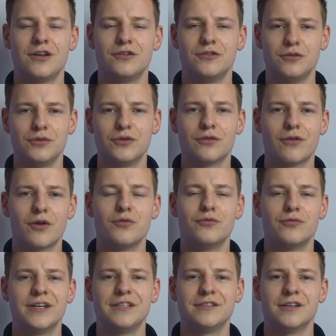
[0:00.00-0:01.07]
do your own
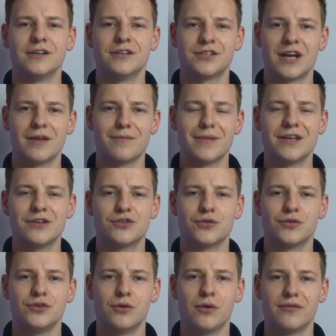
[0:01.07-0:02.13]
research and make
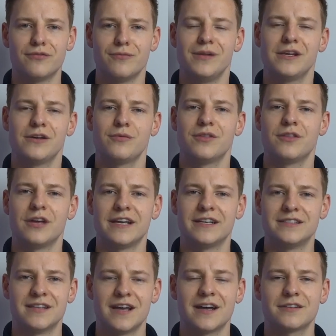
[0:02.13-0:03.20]
sure you are familiar with the
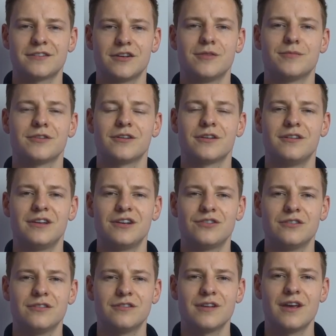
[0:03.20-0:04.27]
exact terms and
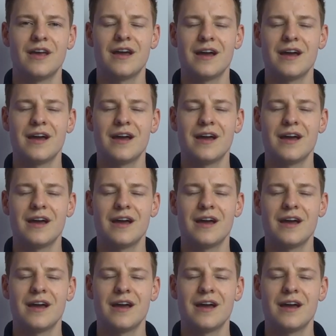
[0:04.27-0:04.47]
conditions